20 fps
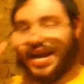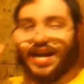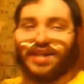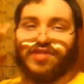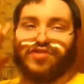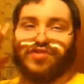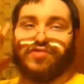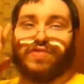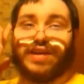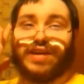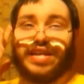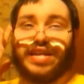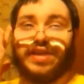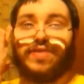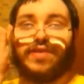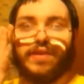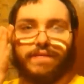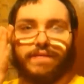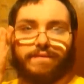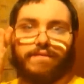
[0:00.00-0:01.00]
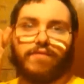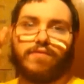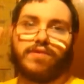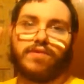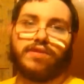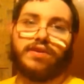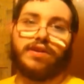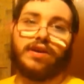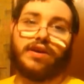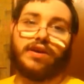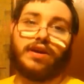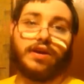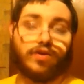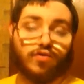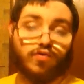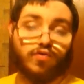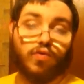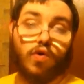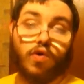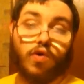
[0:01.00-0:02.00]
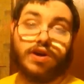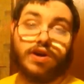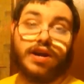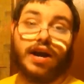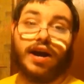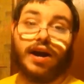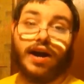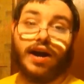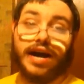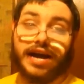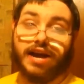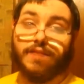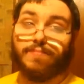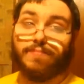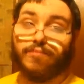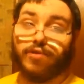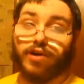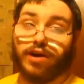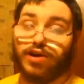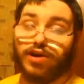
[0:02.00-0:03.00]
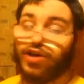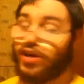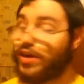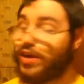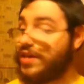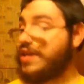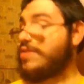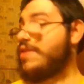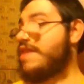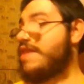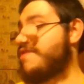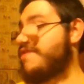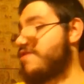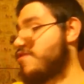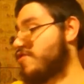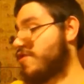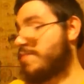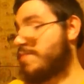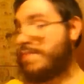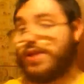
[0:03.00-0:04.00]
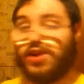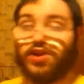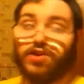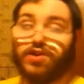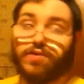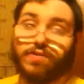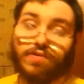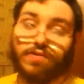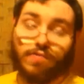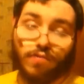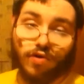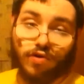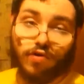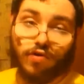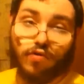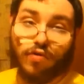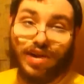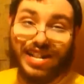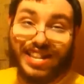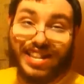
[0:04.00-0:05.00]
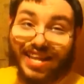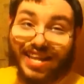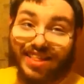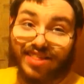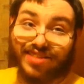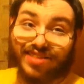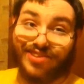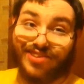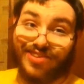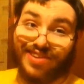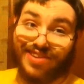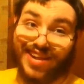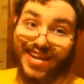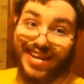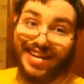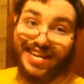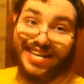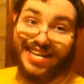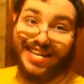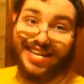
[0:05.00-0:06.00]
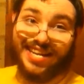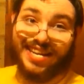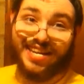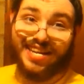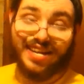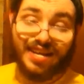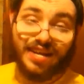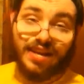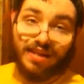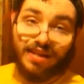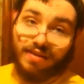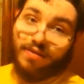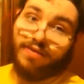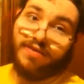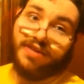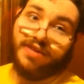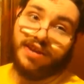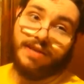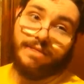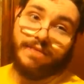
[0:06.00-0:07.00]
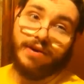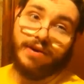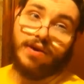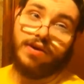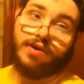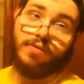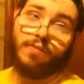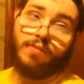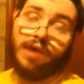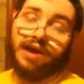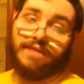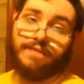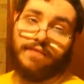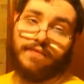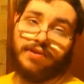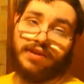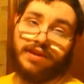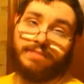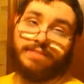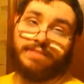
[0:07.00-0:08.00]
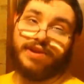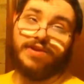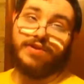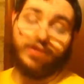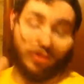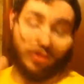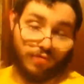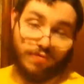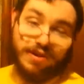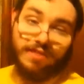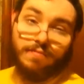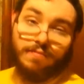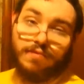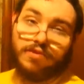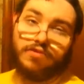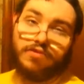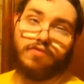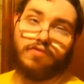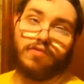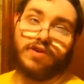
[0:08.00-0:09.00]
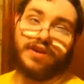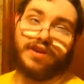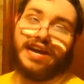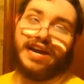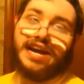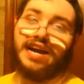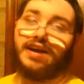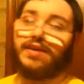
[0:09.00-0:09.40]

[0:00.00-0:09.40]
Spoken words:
actually use it for the Acquire.io project because I don't have another computer to record this screen. So unless I can figure out a way for the computer to screen record,